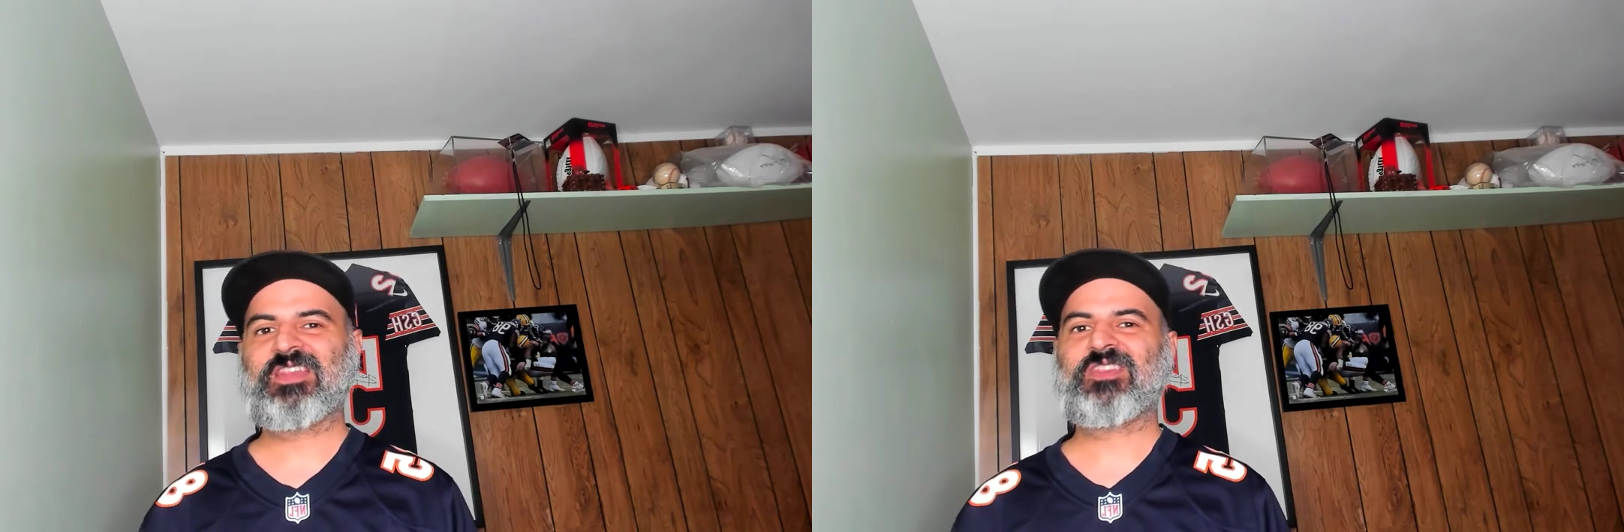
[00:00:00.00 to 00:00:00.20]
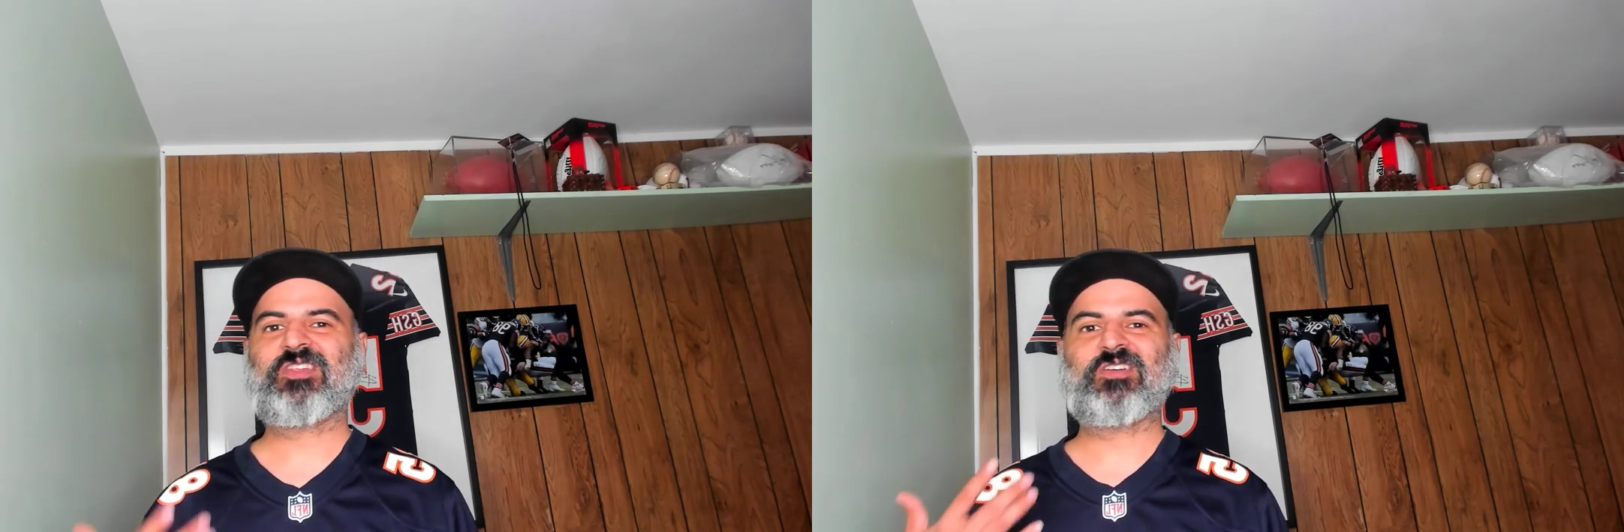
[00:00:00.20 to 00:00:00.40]

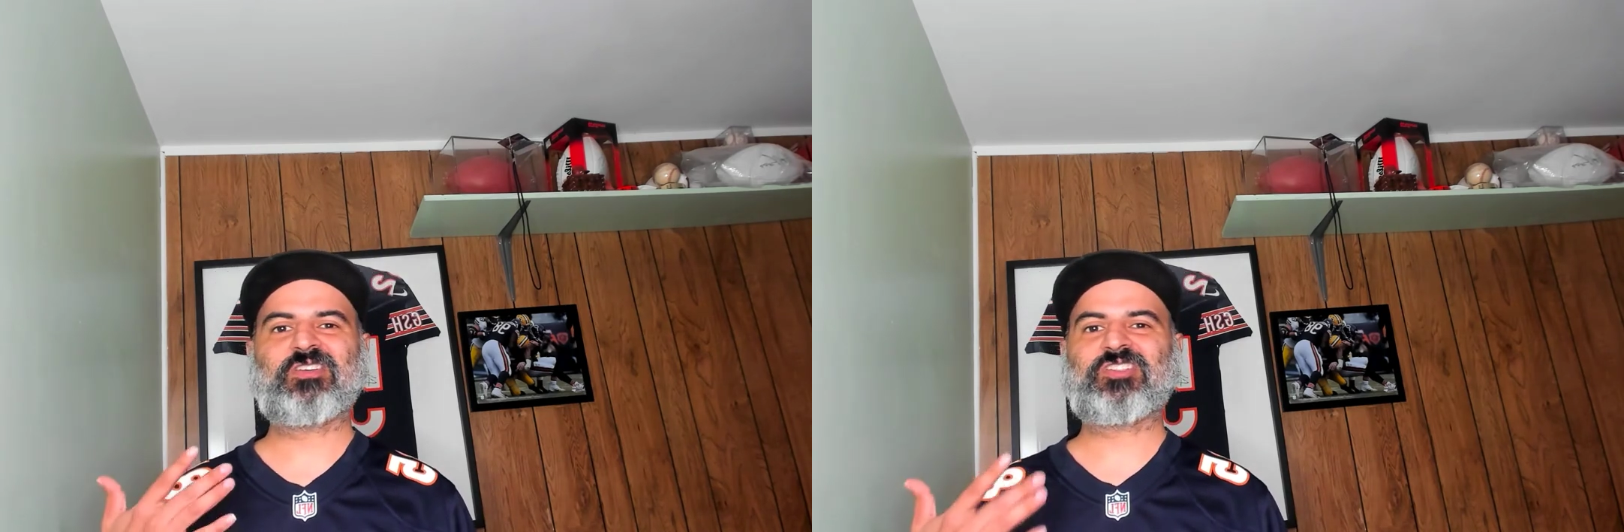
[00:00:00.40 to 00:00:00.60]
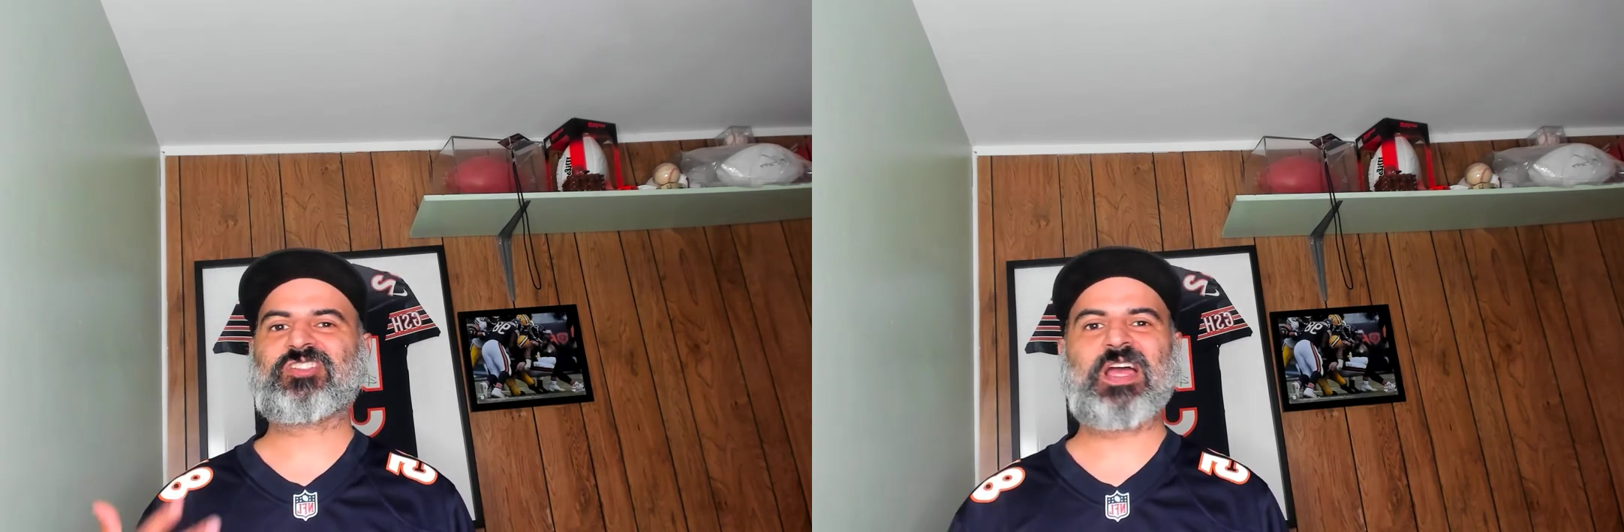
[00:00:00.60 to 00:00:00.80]
Their
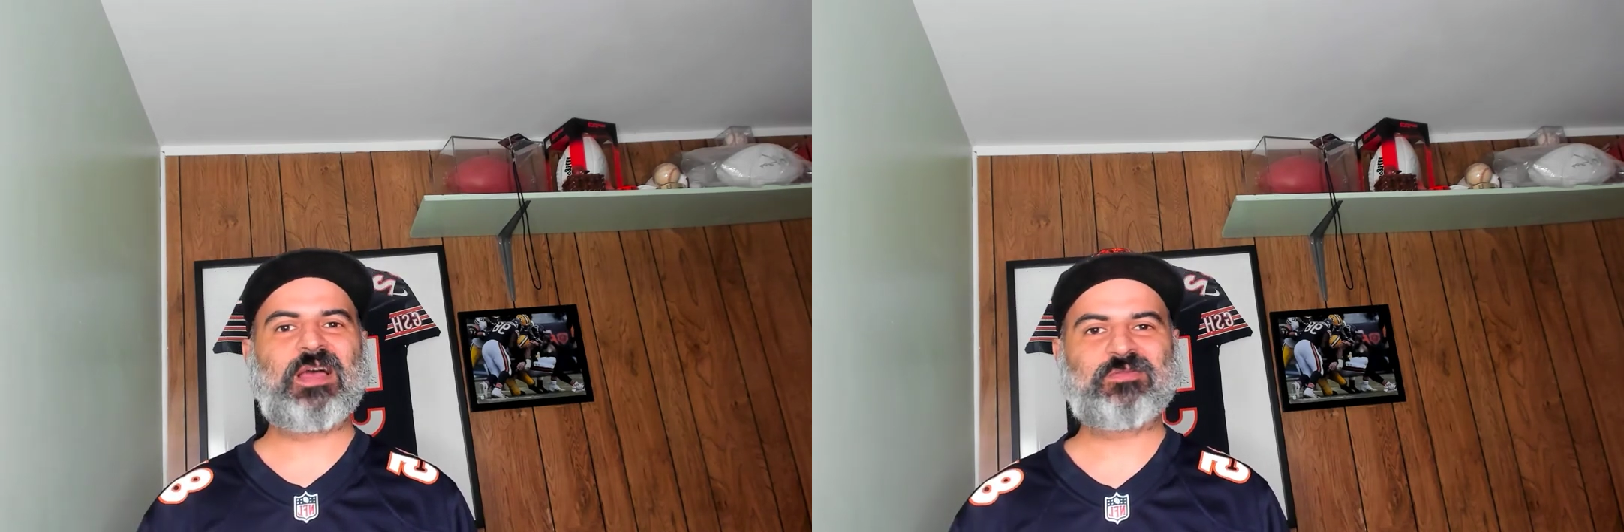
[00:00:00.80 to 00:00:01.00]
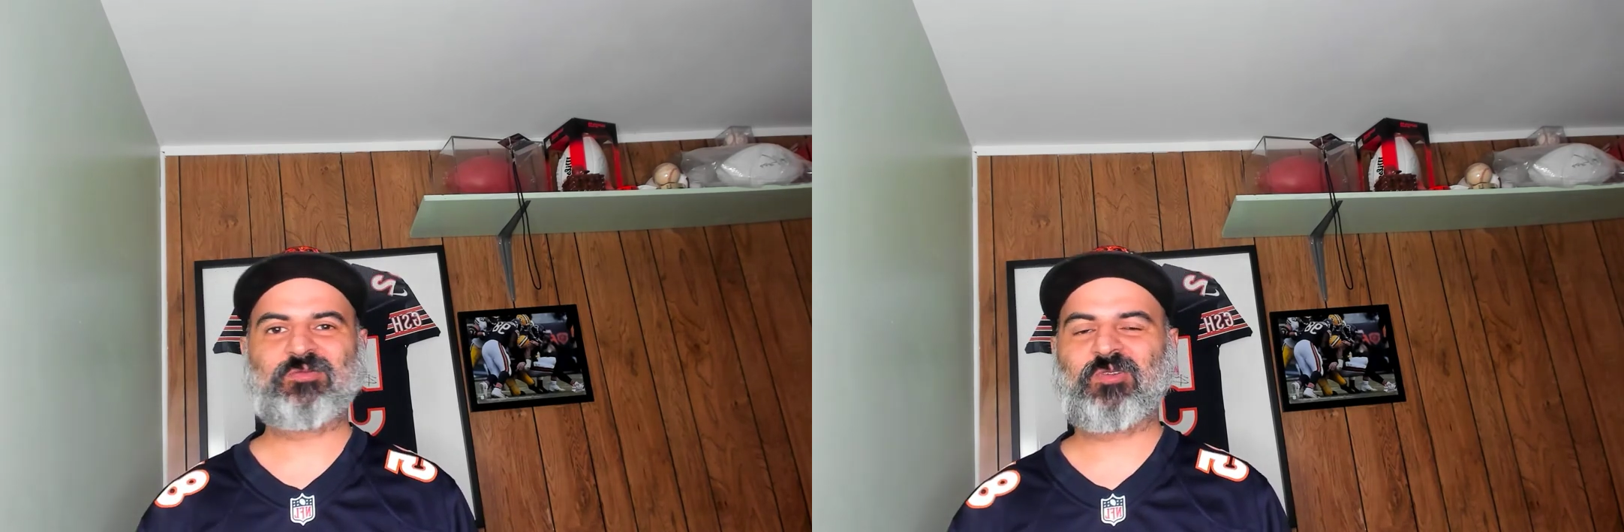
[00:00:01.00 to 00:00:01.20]

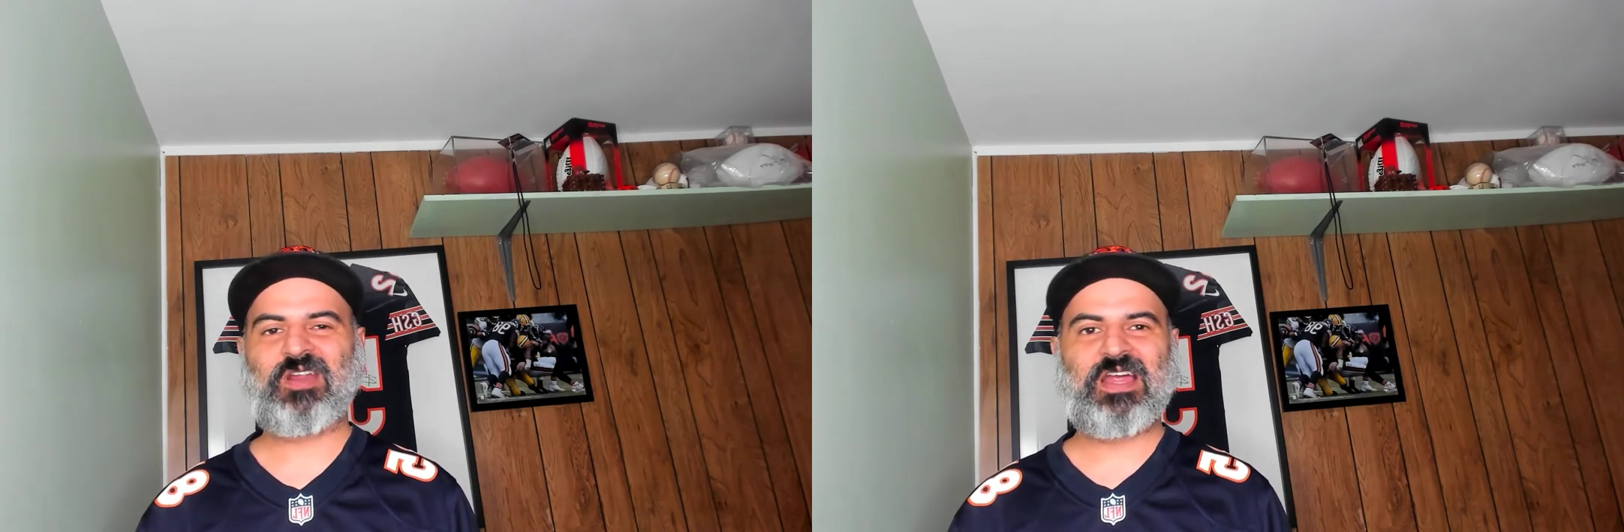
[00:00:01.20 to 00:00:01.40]
jobs were